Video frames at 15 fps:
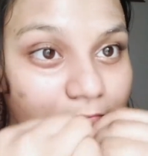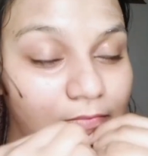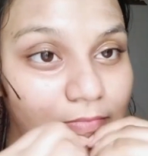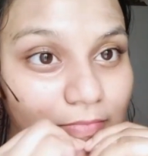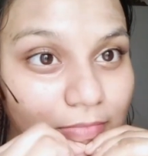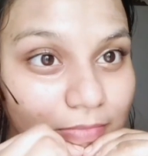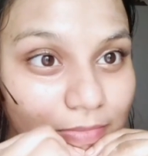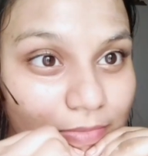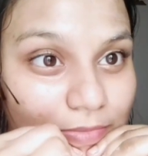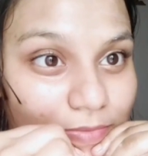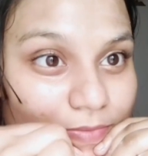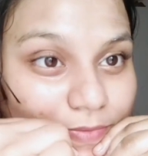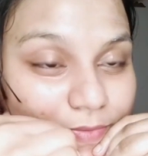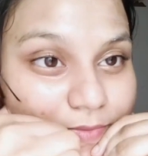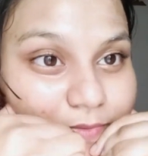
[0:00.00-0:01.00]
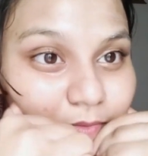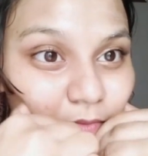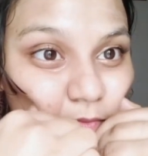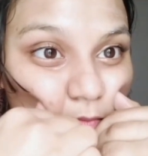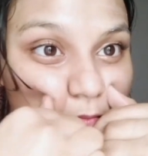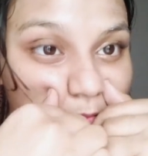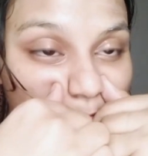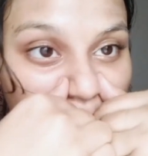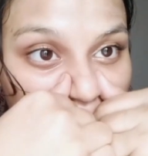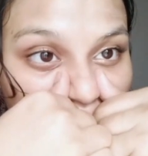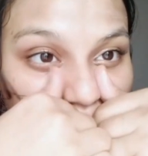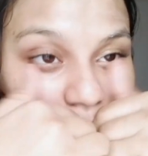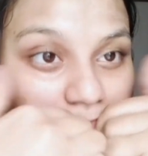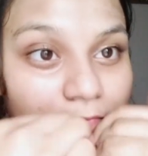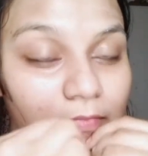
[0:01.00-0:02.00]
and it's in
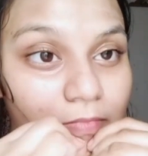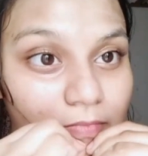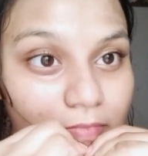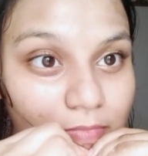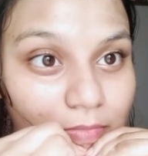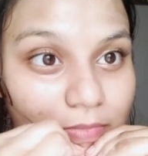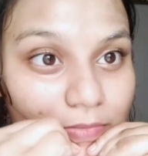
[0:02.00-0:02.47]
2x speed,